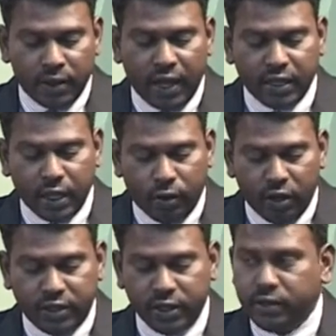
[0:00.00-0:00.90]
data
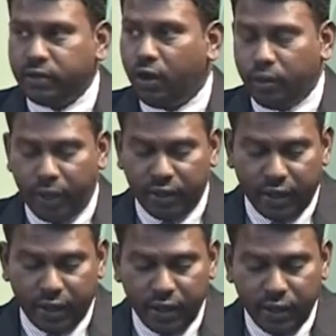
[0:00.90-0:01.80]
collections on
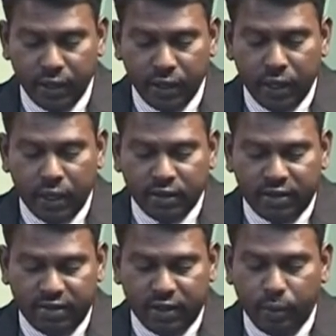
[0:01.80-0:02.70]
material,
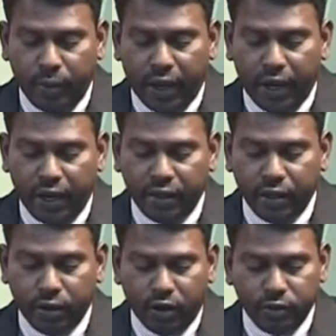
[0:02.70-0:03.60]
system and
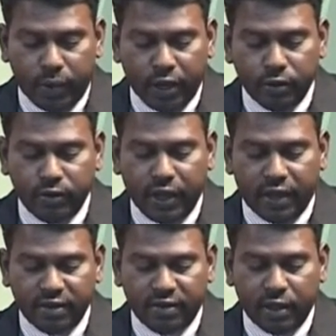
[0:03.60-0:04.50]
energy costs by using
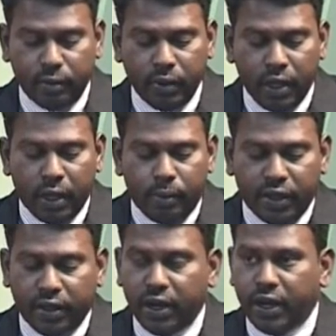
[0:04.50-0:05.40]
existing
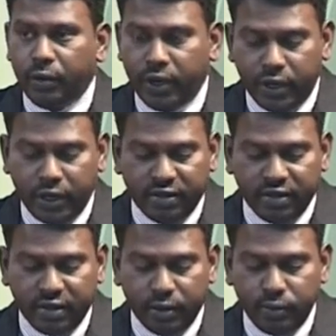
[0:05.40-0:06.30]
material inventory
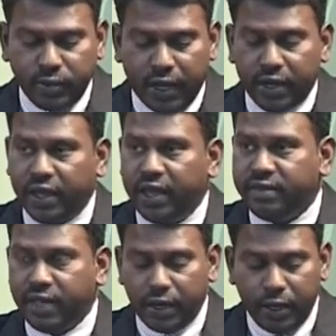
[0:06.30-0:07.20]
systems at the
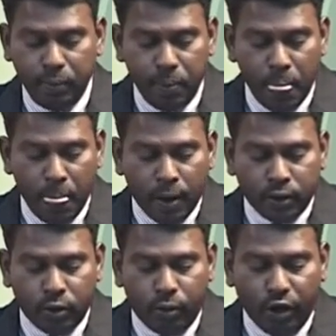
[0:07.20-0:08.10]
case study,
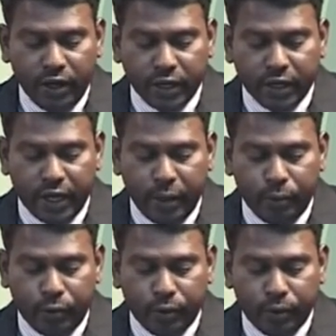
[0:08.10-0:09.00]
to monitor
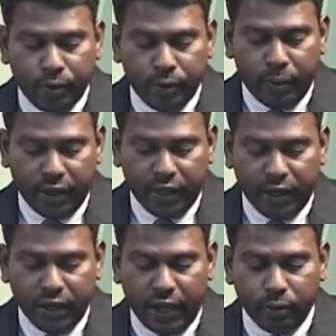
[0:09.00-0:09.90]
input
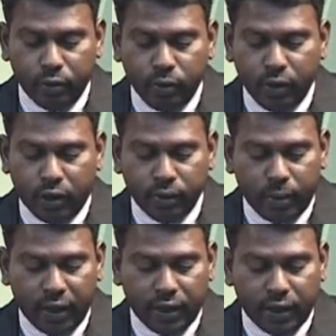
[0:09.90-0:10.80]
material and movement of
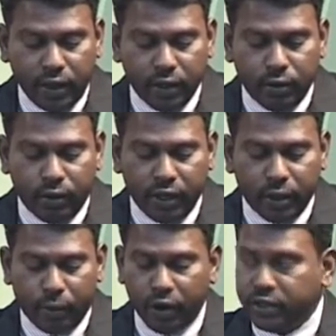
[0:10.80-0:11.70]
the material during
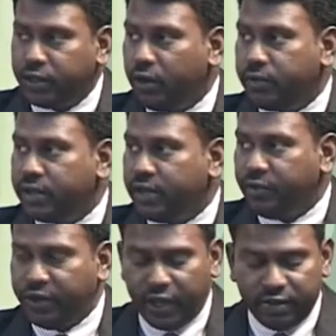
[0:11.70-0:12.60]
the production of the
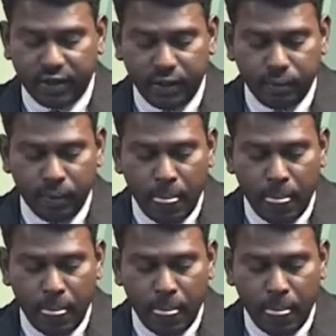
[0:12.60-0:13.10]
sulfuric acid,